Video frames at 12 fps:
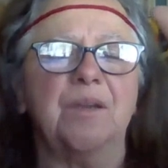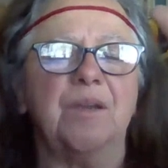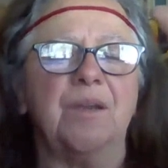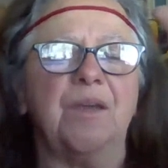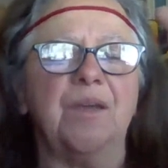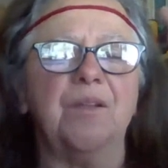
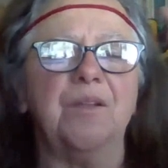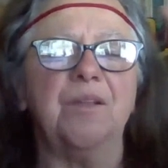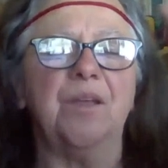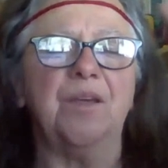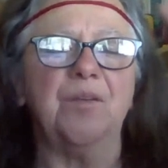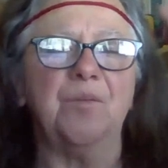Hail
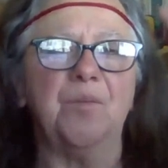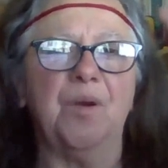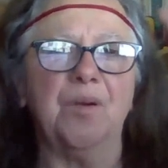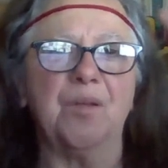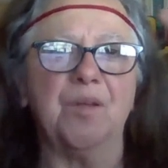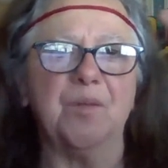and
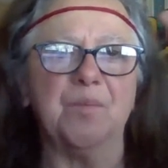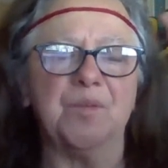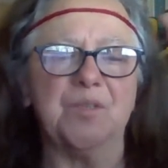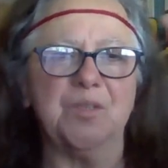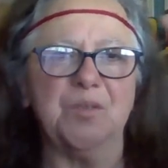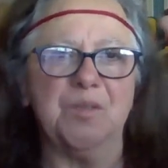welcome
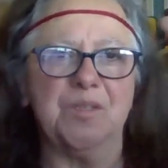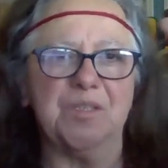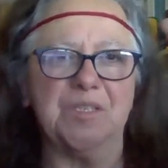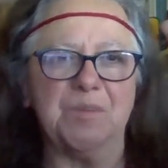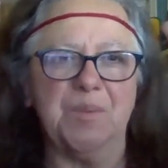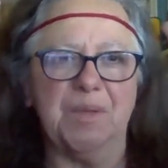to
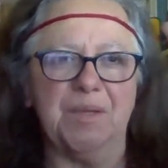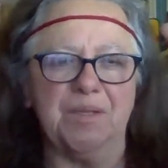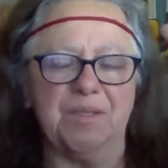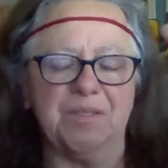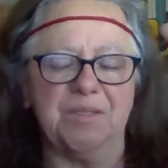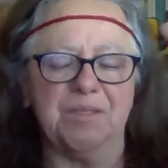this
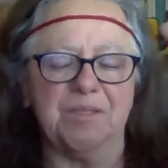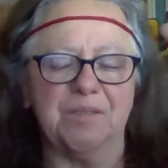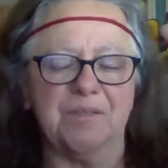space.